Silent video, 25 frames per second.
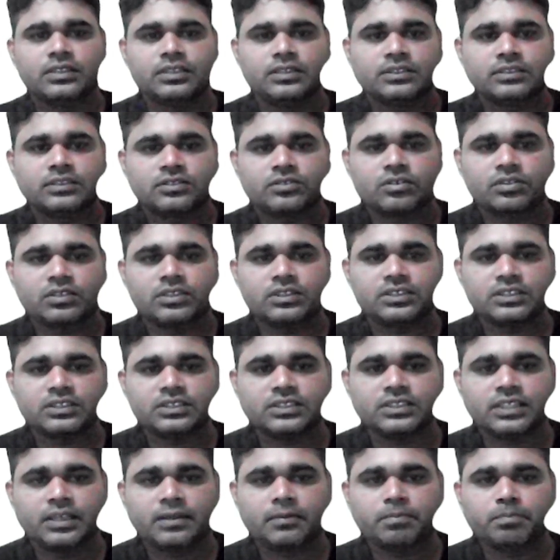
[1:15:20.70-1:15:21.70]
So this
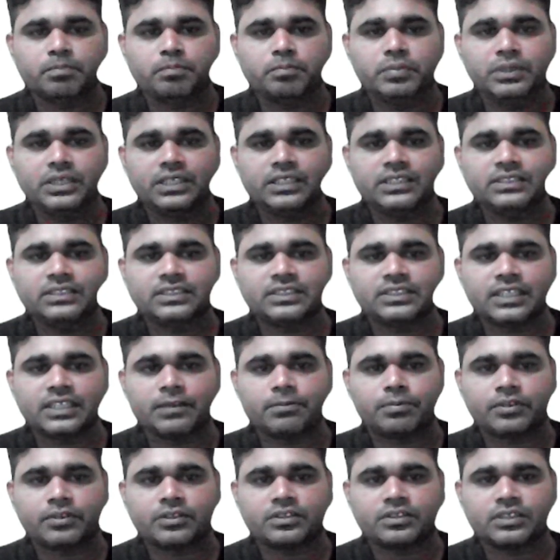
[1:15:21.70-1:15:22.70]
is a bean
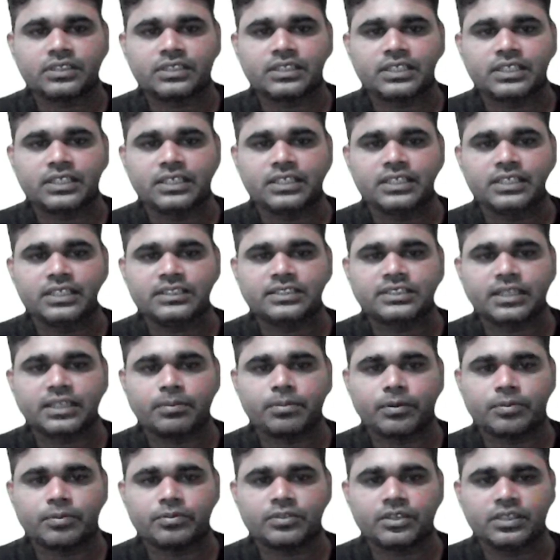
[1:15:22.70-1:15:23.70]
shape or the kidney shape
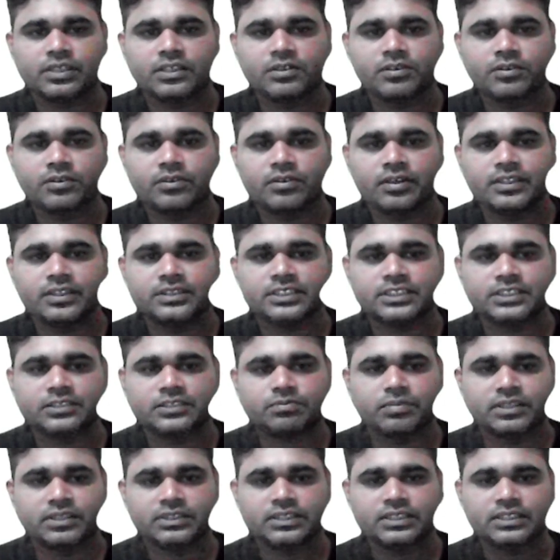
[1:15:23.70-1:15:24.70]
of the nucleus is
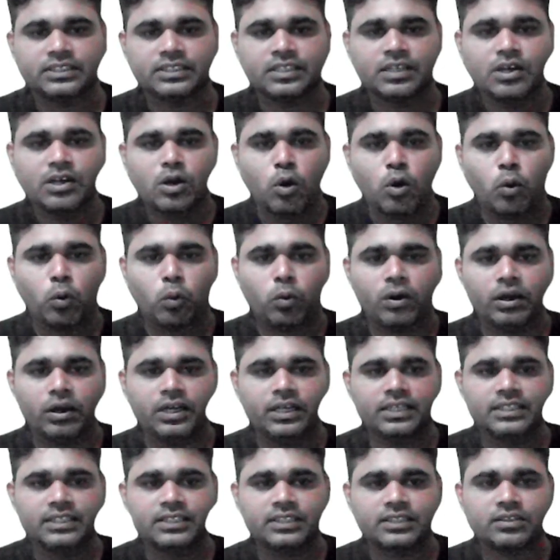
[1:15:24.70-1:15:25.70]
present, while
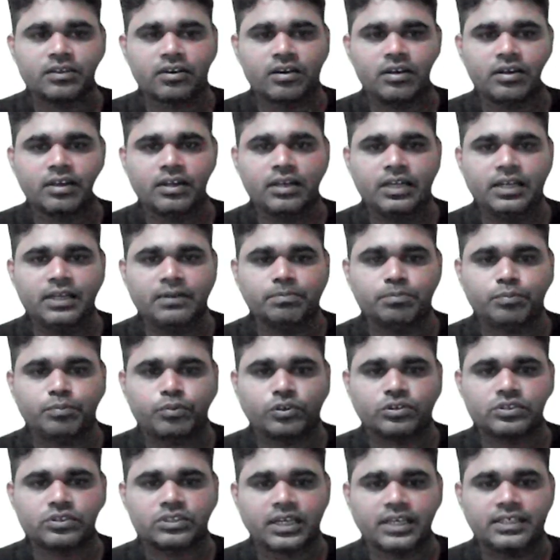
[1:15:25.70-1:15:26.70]
in the
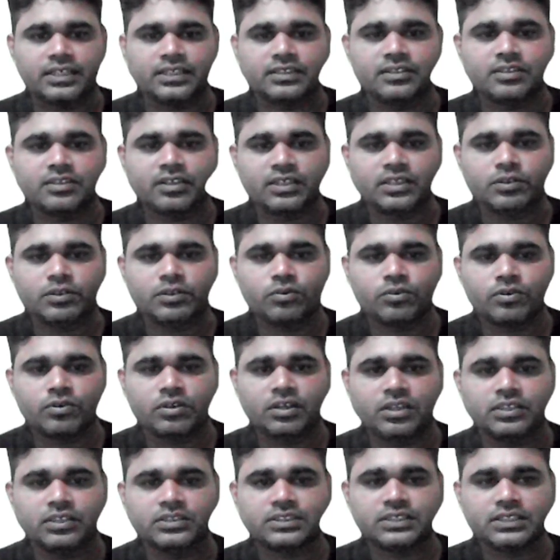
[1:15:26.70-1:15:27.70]
lymphocyte the
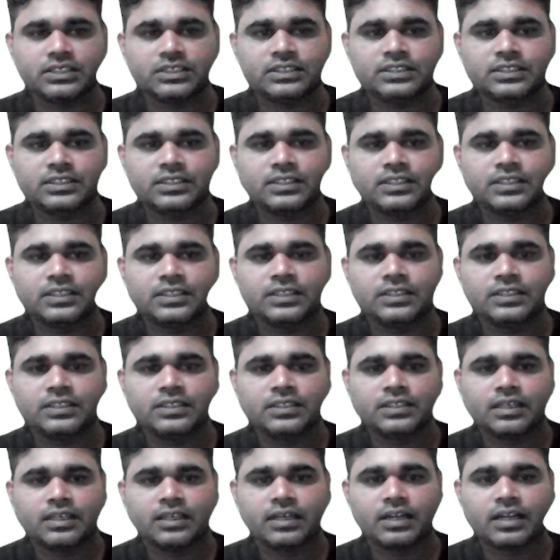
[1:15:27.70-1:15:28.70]
nucleus is
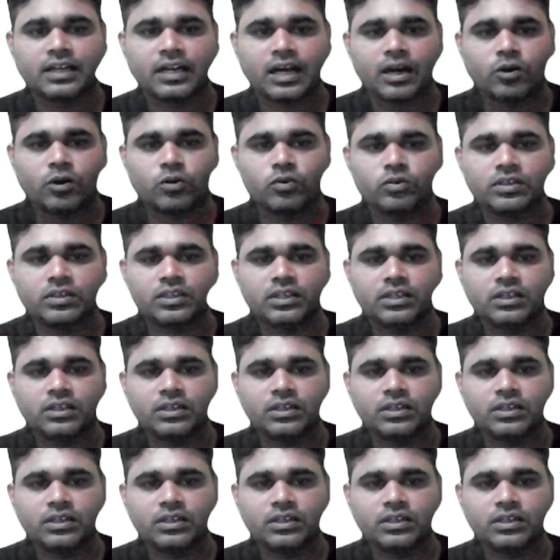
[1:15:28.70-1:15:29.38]
round